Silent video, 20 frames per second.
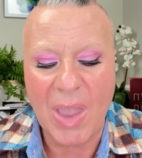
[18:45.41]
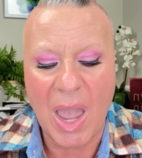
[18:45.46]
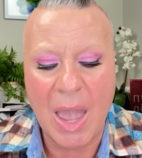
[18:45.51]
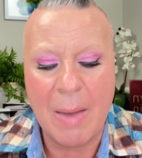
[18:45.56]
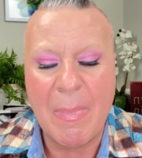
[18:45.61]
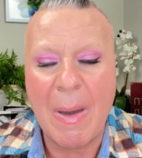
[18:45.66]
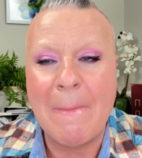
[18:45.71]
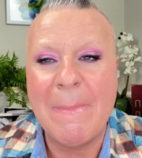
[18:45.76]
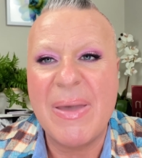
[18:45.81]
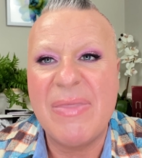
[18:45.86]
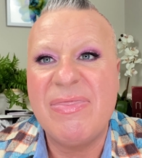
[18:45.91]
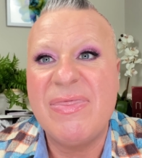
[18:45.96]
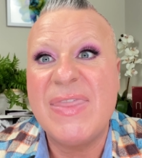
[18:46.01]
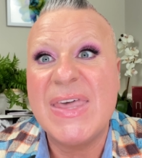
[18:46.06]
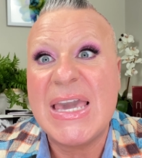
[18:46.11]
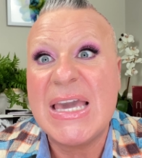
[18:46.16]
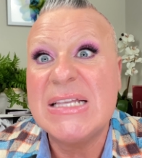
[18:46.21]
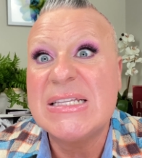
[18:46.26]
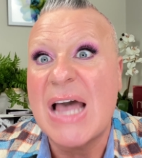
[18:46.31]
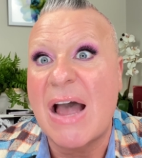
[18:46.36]
Um, but
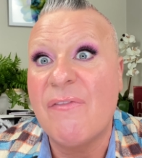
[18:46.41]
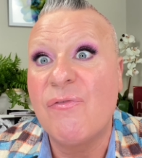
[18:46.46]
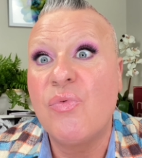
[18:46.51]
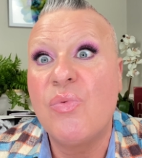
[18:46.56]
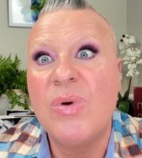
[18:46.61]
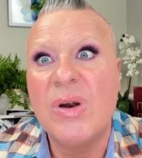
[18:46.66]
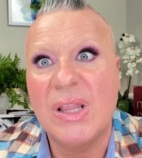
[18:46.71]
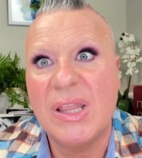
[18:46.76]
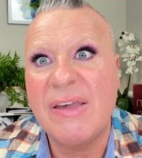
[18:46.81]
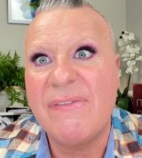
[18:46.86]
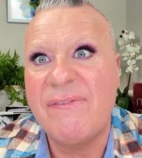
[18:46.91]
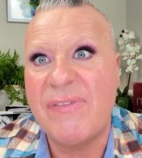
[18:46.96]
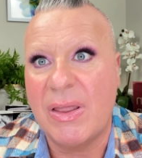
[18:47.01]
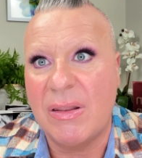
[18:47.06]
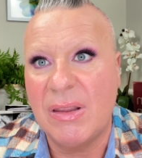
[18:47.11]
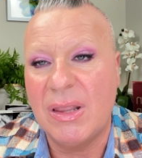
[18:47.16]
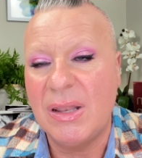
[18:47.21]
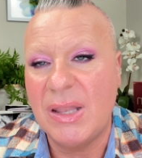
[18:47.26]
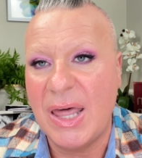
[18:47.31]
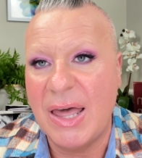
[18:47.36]
these I've really
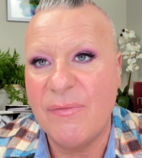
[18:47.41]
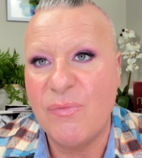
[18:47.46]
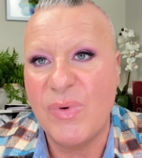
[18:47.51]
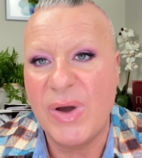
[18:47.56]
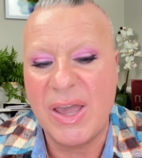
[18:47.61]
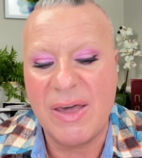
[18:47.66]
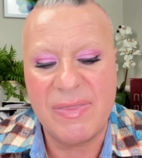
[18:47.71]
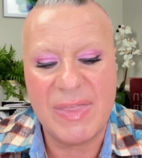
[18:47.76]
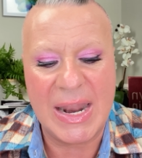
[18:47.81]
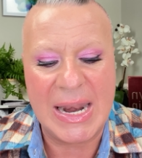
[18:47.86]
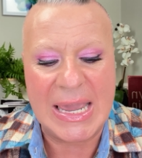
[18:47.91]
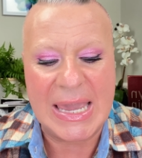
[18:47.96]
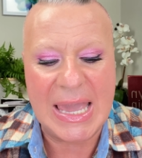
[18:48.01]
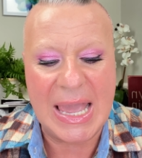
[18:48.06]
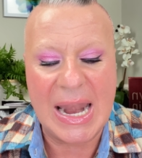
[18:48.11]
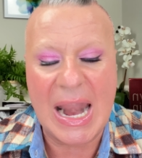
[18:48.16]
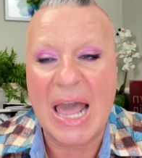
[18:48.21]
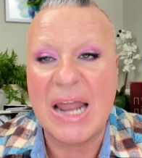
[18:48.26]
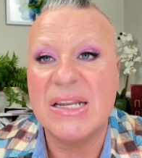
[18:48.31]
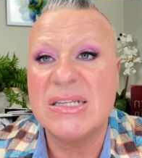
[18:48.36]
fell in love with. And
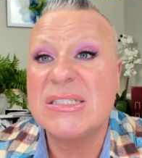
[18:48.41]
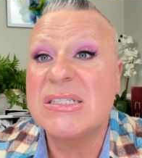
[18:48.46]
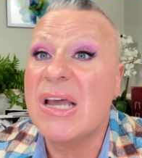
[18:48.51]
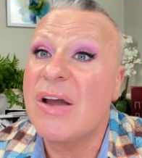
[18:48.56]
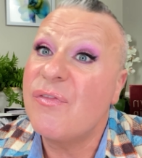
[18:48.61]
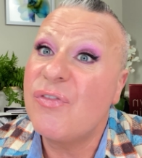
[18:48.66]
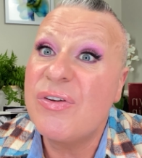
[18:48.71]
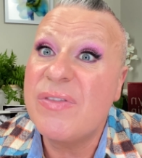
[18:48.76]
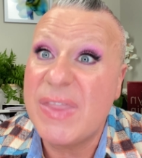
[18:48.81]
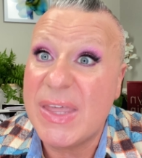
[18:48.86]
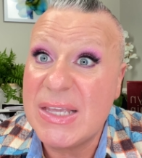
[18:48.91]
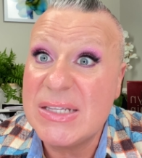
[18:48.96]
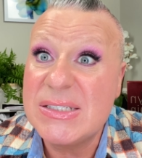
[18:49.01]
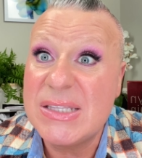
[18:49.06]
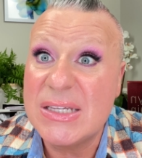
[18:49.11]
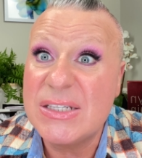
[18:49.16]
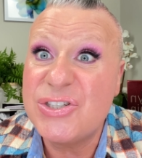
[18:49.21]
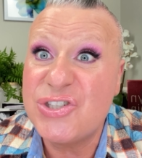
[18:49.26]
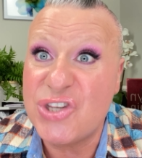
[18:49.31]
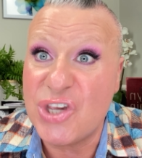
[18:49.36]
again, I discovered these
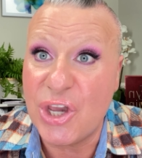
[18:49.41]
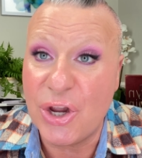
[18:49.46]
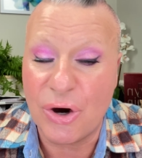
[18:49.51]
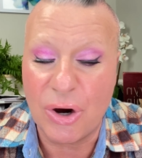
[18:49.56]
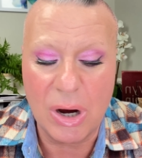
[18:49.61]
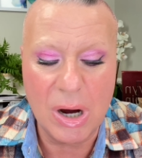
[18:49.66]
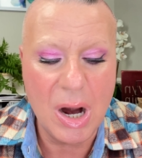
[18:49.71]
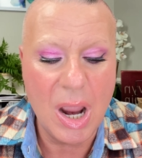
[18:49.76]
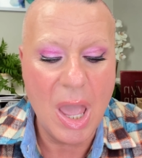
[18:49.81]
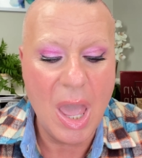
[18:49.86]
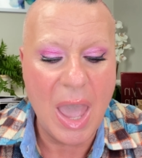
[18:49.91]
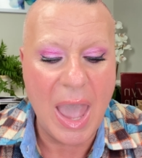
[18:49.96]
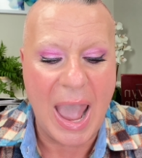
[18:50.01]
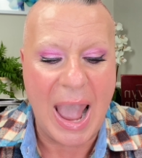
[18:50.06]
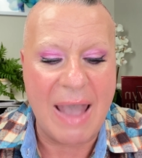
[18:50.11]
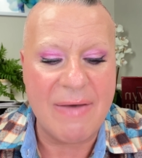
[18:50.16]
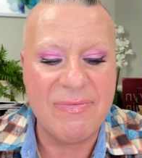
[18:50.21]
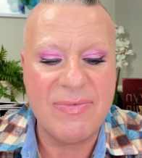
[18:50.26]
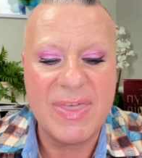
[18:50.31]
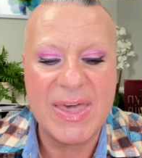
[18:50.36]
this year.
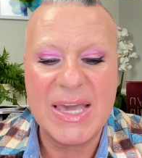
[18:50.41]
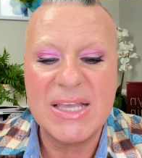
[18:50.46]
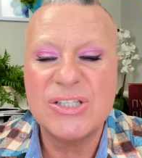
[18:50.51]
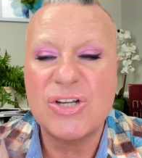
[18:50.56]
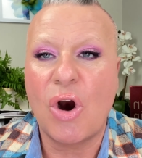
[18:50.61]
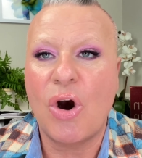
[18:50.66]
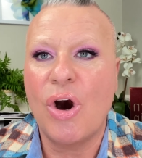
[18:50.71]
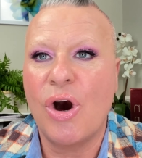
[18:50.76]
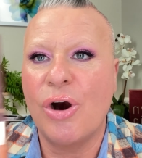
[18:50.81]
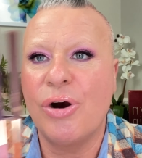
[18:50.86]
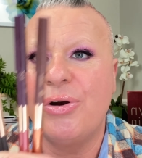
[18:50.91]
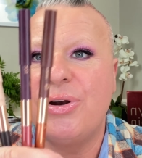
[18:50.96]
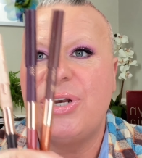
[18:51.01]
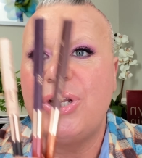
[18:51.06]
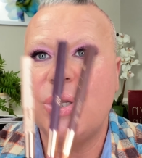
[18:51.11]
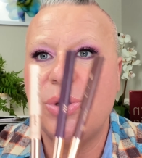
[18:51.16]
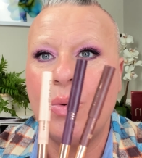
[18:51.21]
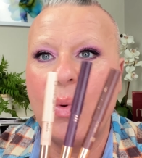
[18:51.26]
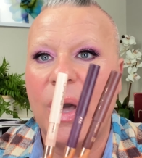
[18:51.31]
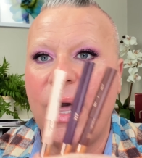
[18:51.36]
And these are her
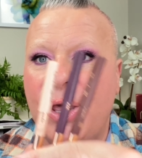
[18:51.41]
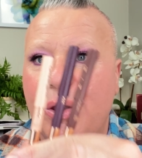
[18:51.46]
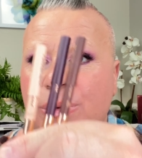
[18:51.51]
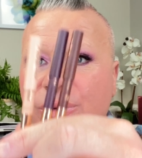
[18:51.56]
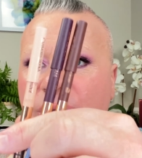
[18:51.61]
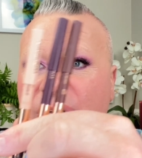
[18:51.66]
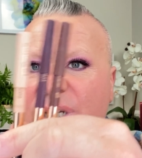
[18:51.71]
duo